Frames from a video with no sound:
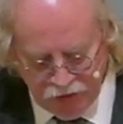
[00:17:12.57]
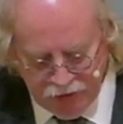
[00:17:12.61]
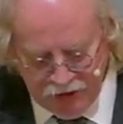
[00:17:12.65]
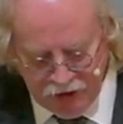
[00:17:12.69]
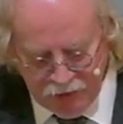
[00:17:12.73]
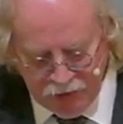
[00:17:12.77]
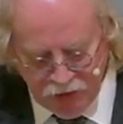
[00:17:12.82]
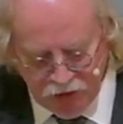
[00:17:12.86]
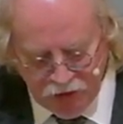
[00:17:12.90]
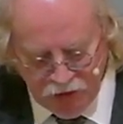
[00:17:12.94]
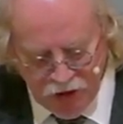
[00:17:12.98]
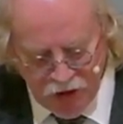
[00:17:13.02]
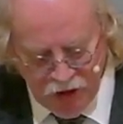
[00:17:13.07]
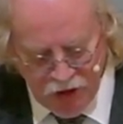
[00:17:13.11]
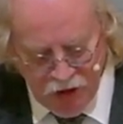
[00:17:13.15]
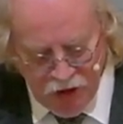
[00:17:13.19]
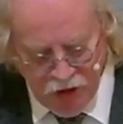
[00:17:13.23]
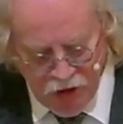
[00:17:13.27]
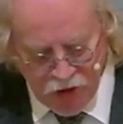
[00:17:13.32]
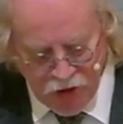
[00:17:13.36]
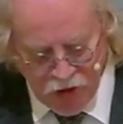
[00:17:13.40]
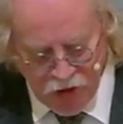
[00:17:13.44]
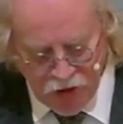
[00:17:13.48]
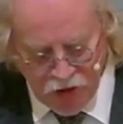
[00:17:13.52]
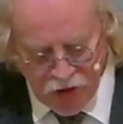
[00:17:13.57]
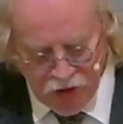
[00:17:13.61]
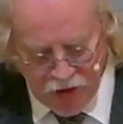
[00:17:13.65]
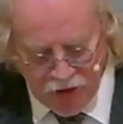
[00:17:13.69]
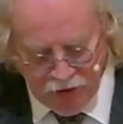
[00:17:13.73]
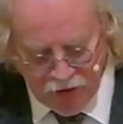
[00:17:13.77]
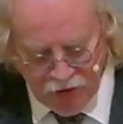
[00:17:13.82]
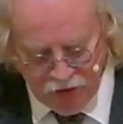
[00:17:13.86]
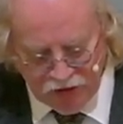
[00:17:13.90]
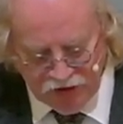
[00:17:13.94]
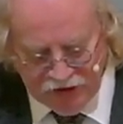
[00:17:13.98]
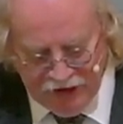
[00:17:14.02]
people, or
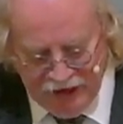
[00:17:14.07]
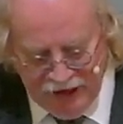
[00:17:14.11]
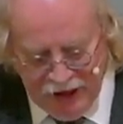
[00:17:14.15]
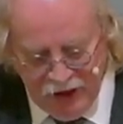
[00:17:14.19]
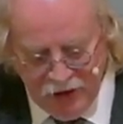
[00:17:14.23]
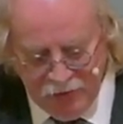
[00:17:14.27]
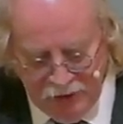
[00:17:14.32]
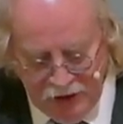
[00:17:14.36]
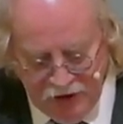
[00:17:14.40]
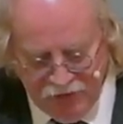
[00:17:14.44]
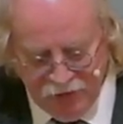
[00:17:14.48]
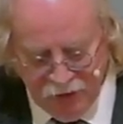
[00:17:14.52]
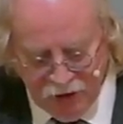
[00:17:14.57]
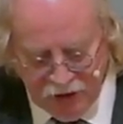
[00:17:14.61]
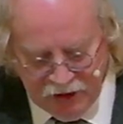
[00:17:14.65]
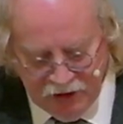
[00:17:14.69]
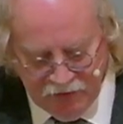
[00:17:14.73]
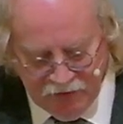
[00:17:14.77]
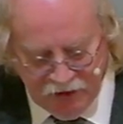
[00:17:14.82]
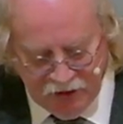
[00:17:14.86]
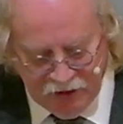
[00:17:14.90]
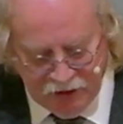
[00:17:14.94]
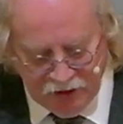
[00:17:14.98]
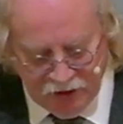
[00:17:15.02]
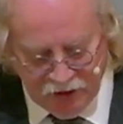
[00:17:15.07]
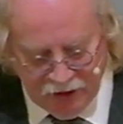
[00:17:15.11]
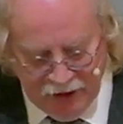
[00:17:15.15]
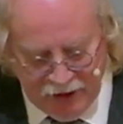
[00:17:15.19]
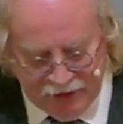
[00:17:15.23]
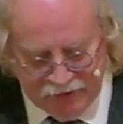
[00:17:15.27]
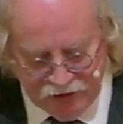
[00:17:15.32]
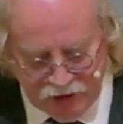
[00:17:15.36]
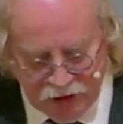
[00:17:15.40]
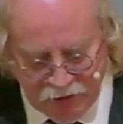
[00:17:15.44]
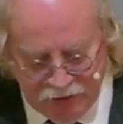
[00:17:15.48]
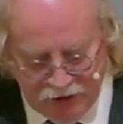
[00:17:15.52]
others can be forgiven and
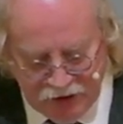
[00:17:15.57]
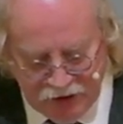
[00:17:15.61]
lives could be